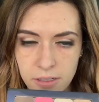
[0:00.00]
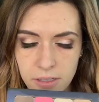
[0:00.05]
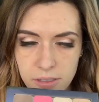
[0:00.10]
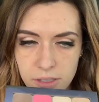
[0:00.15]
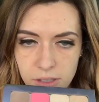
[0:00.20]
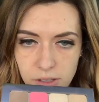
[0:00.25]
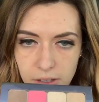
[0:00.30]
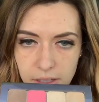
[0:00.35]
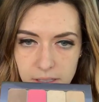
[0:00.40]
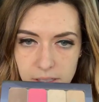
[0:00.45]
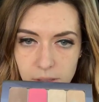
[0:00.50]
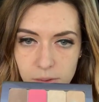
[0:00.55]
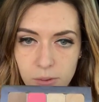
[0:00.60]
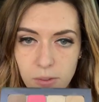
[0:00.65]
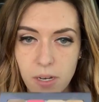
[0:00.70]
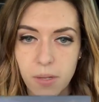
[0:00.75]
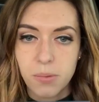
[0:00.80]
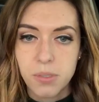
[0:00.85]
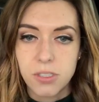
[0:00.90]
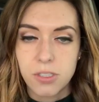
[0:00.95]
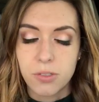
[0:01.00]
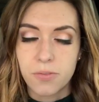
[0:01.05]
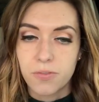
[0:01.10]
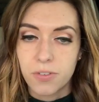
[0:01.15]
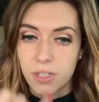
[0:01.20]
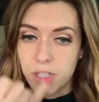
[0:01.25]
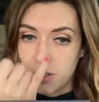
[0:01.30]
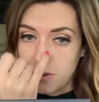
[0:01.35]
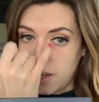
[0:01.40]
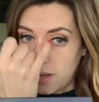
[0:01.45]
So this is what I would do
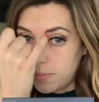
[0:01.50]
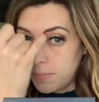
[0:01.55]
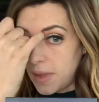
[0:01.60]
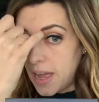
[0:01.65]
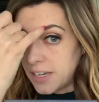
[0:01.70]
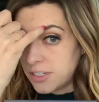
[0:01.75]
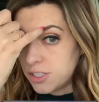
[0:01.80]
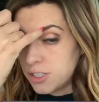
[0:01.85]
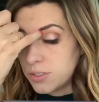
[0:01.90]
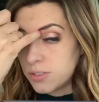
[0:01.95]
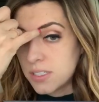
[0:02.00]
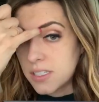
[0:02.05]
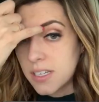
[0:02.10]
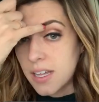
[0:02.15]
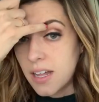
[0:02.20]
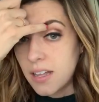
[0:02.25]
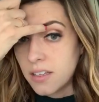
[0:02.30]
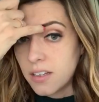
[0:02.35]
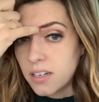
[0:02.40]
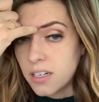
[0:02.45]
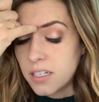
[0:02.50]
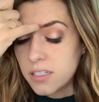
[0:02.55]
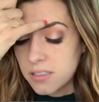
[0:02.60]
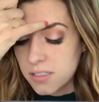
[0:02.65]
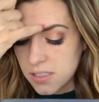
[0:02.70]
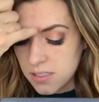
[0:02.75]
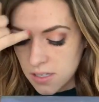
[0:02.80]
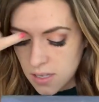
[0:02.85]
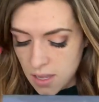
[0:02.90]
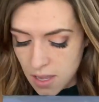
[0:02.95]
for you. I'd match you to
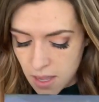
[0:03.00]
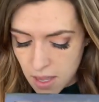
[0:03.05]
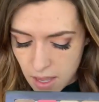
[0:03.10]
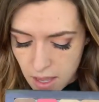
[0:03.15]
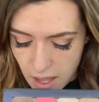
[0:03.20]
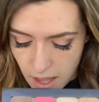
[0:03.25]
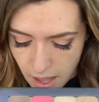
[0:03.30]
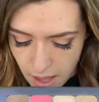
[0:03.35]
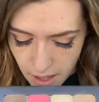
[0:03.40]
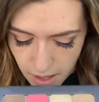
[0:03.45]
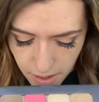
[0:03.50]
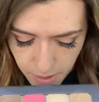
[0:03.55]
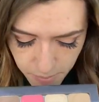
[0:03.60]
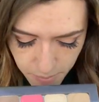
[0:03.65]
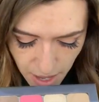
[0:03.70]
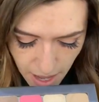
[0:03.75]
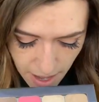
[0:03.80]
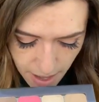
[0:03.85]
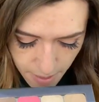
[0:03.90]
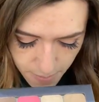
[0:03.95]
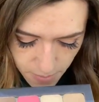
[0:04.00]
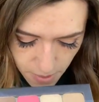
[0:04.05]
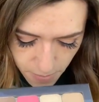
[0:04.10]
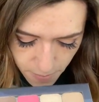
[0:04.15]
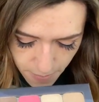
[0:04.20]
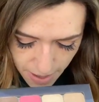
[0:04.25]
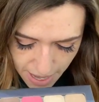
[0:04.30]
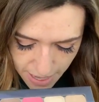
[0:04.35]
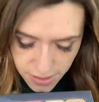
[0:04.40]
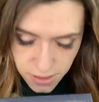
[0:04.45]
colors. I'm
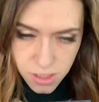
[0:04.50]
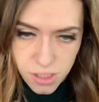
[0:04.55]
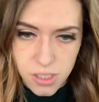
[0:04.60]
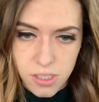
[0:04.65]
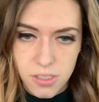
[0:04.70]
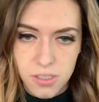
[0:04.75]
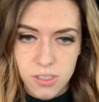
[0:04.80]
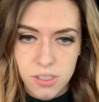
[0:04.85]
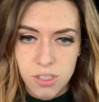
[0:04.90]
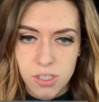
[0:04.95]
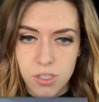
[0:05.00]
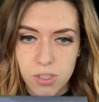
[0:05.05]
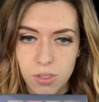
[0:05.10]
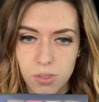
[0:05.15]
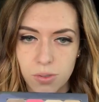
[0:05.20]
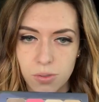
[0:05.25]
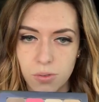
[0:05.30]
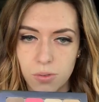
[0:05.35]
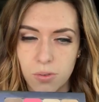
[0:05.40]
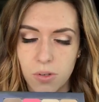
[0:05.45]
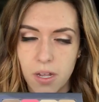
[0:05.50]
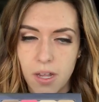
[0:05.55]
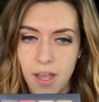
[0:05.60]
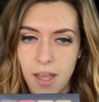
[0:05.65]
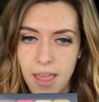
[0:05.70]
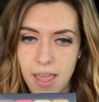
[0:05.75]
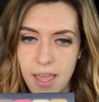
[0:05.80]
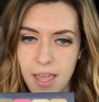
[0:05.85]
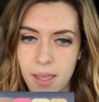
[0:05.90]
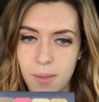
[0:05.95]
matched to
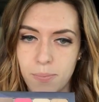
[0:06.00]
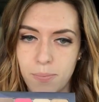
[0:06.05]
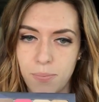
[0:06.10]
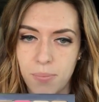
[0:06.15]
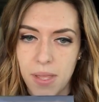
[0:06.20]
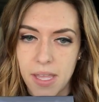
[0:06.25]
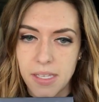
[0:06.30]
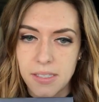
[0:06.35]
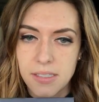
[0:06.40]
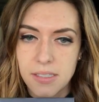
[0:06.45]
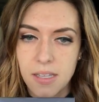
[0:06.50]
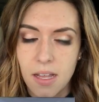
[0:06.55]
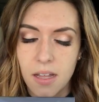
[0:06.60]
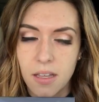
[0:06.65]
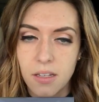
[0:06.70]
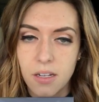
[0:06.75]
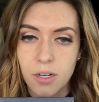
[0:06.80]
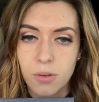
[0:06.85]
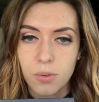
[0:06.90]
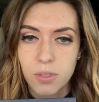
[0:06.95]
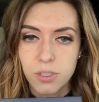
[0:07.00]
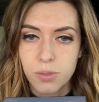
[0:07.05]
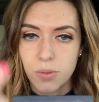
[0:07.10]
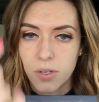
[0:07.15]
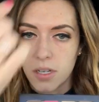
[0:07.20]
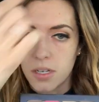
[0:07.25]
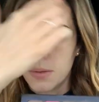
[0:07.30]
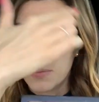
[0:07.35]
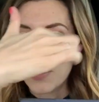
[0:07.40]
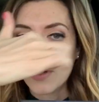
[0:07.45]
a base color, which we're
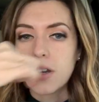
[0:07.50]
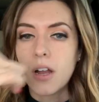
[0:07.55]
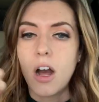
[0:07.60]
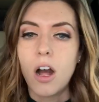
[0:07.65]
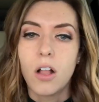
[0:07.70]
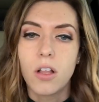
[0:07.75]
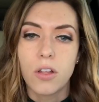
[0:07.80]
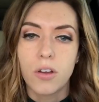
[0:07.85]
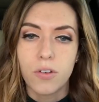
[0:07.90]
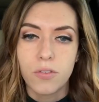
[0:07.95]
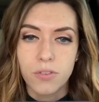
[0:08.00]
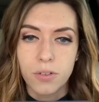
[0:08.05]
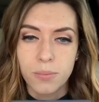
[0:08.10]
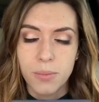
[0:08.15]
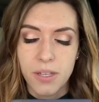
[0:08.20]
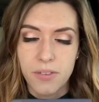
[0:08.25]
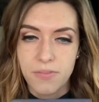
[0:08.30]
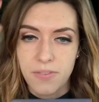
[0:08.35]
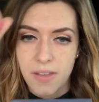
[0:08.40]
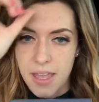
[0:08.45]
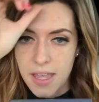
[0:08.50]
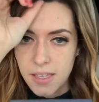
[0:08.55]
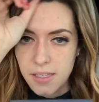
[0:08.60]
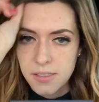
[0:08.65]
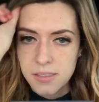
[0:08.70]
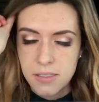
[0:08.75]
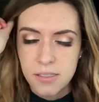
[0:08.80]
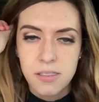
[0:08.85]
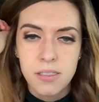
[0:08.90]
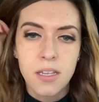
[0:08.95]
gonna put all over my
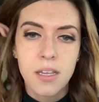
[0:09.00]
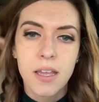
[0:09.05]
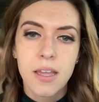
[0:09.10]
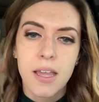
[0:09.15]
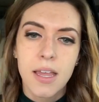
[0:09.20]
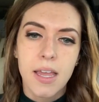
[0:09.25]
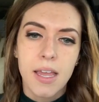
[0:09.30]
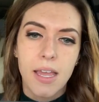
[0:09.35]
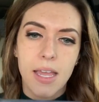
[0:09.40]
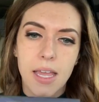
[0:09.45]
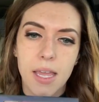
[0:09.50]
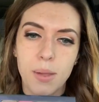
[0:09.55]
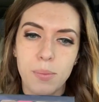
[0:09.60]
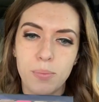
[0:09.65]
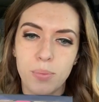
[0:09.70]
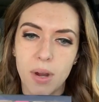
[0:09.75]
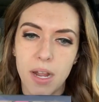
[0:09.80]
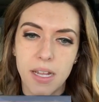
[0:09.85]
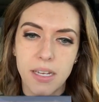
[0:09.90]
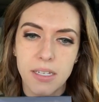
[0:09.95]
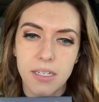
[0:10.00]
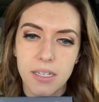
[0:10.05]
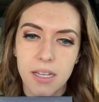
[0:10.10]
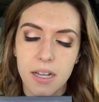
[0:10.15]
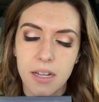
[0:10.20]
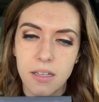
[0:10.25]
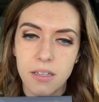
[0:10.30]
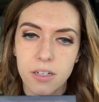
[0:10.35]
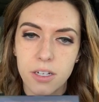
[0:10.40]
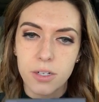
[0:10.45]
face. A brighten
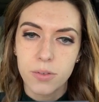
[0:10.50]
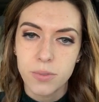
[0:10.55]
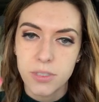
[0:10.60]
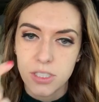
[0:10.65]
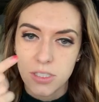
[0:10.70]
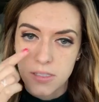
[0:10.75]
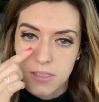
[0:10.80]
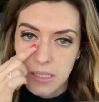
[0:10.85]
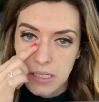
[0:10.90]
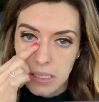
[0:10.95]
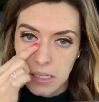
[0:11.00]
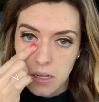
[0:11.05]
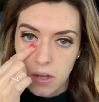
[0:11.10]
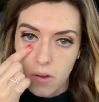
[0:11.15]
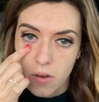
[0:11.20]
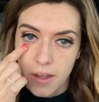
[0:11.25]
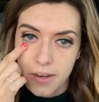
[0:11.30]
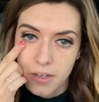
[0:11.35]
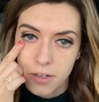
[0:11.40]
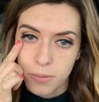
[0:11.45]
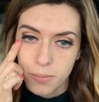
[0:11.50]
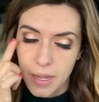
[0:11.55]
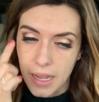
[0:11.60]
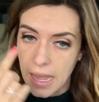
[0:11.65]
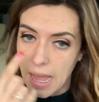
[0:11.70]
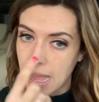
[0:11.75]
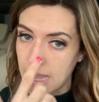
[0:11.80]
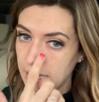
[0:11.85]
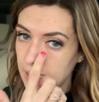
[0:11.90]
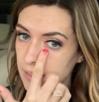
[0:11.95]
color, which is gonna go under
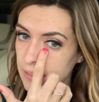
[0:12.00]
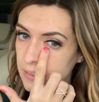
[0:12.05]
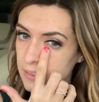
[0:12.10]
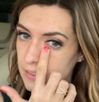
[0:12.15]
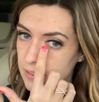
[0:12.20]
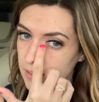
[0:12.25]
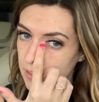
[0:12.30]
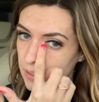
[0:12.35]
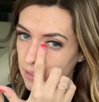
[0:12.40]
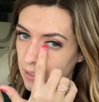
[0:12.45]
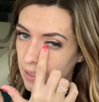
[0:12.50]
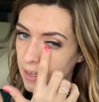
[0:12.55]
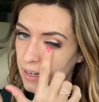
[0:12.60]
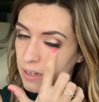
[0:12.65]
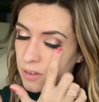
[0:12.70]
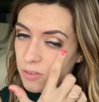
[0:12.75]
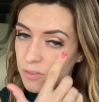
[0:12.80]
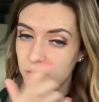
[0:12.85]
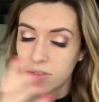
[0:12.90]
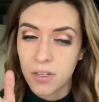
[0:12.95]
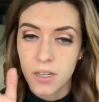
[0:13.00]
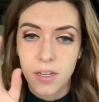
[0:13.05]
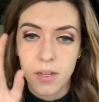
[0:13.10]
my eyes to kind of